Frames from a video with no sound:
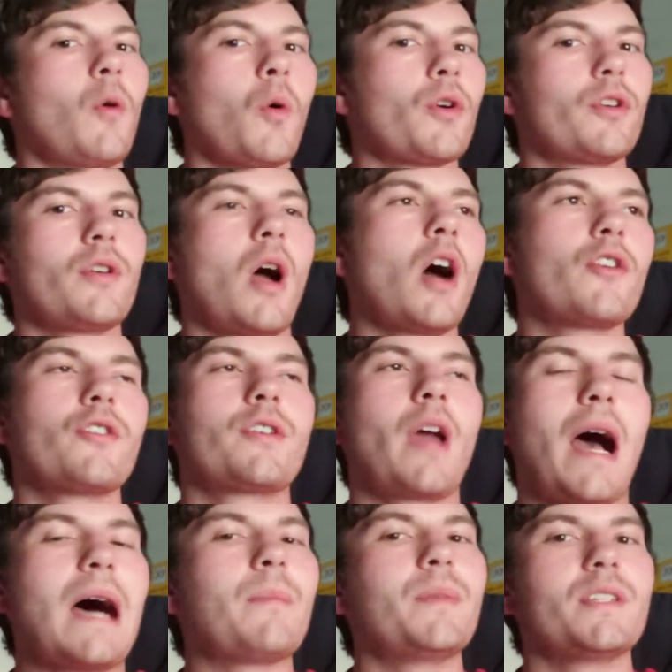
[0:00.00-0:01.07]
ordered 100
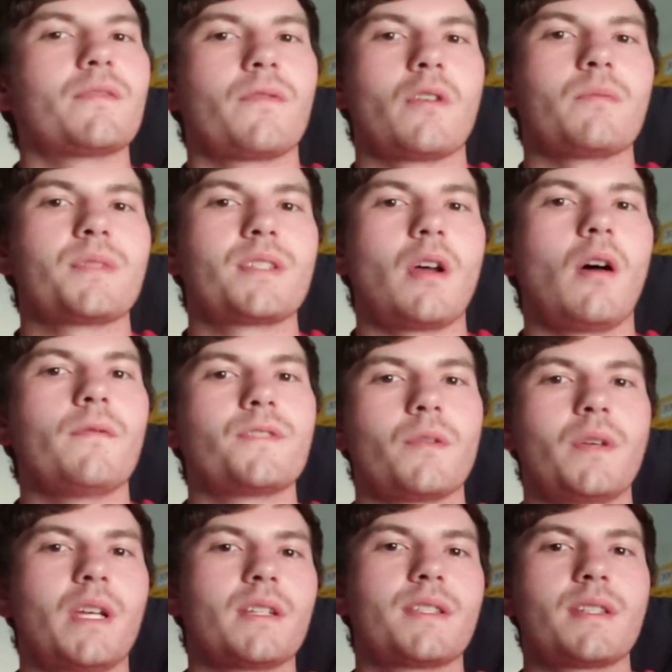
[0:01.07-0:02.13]
copies for himself so
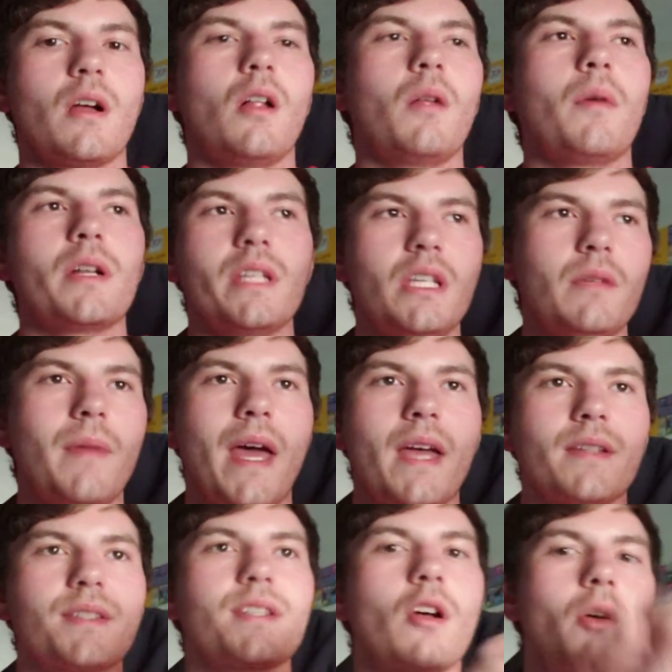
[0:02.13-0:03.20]
he could sell them on eBay
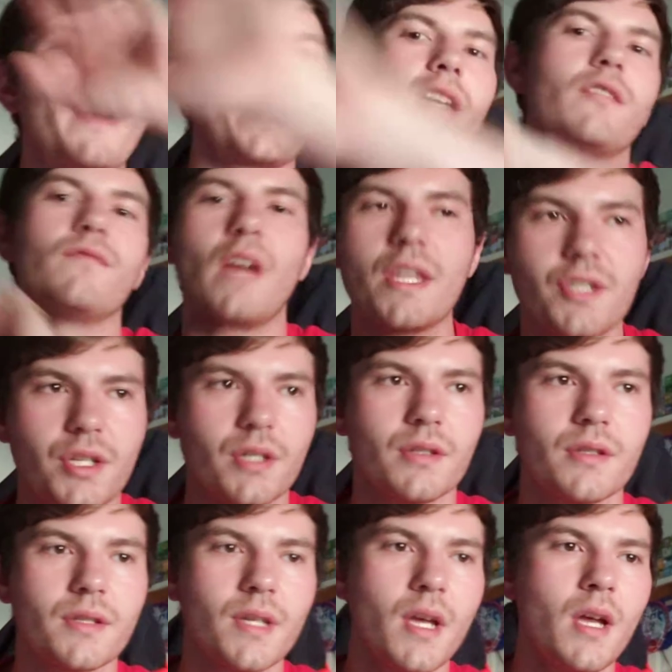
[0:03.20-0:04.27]
and sell them at
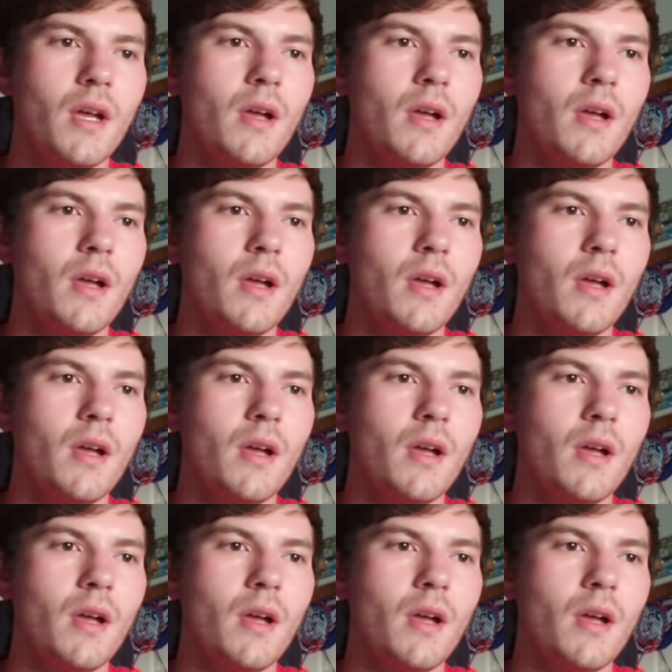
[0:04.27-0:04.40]
conventions